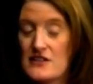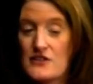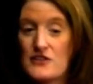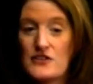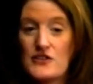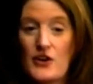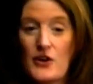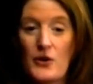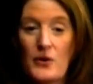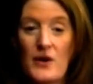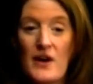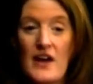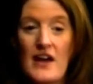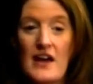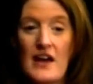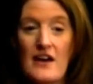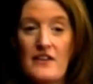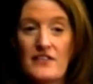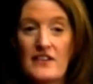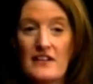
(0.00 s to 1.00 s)
And so
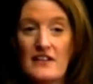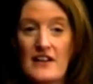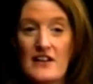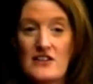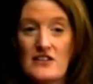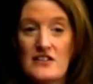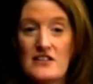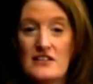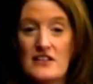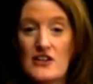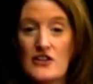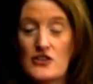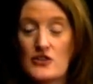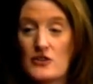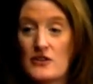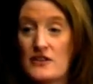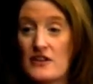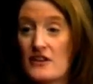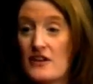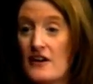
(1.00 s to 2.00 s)
if the
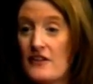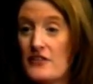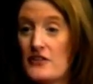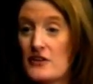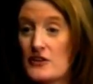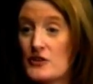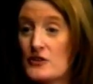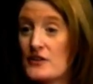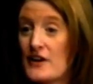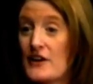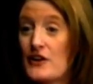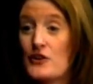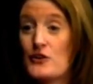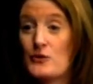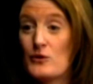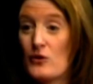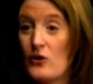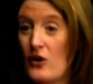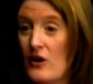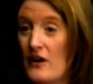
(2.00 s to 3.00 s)
legislature and the governor create a
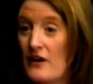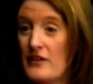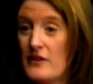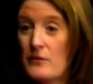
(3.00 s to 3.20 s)
new law,